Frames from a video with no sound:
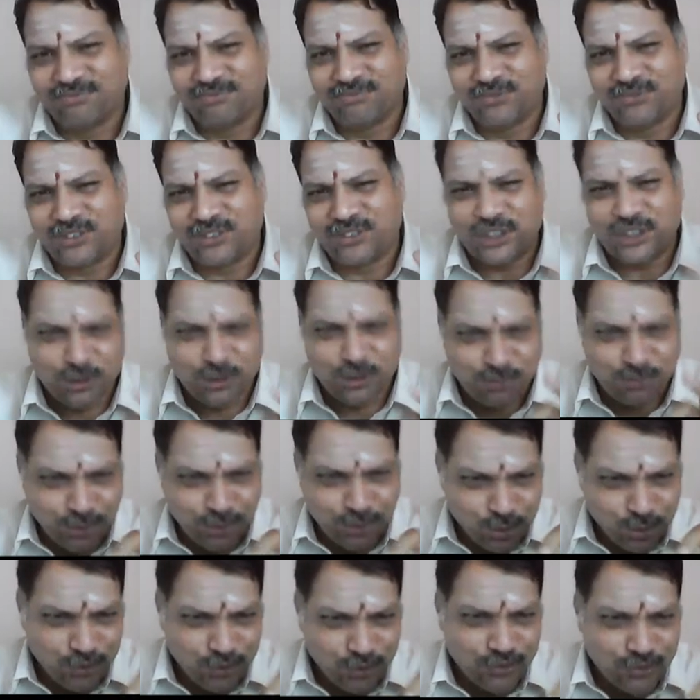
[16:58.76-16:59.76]
Such a
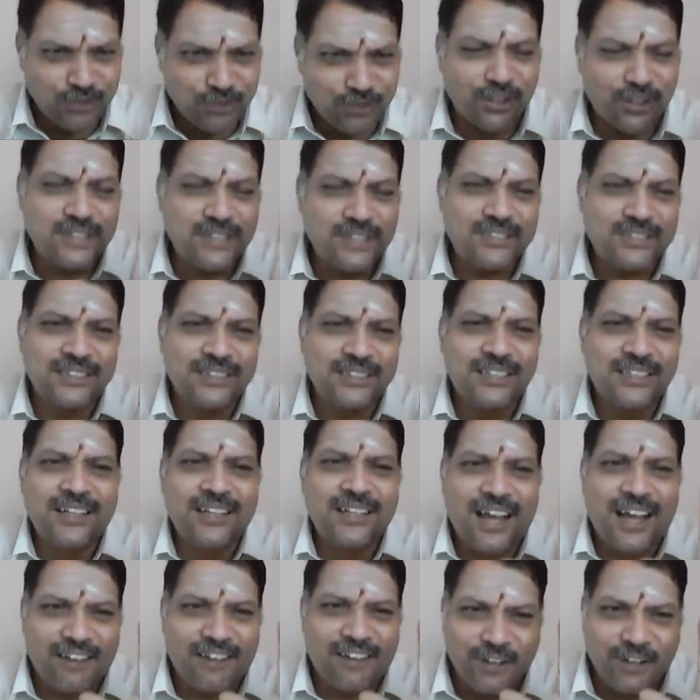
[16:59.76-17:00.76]
beautiful words.
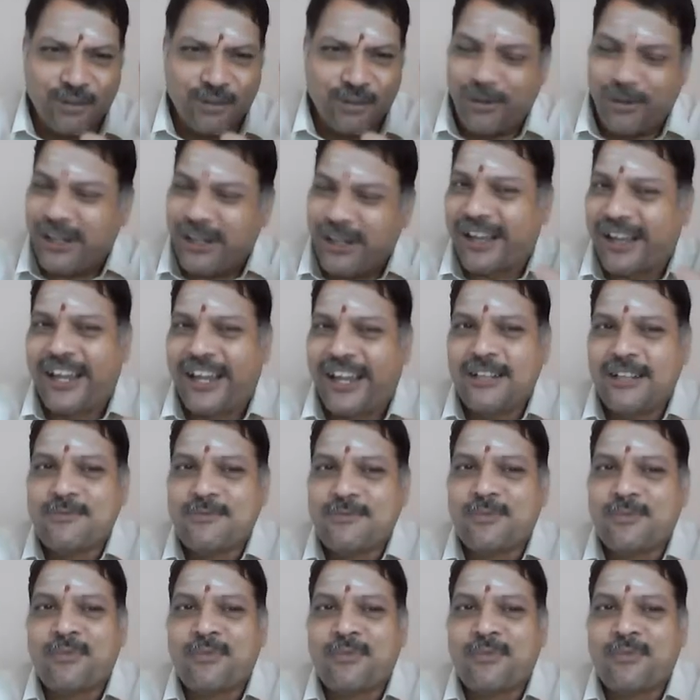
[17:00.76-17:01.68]
I will repeat again.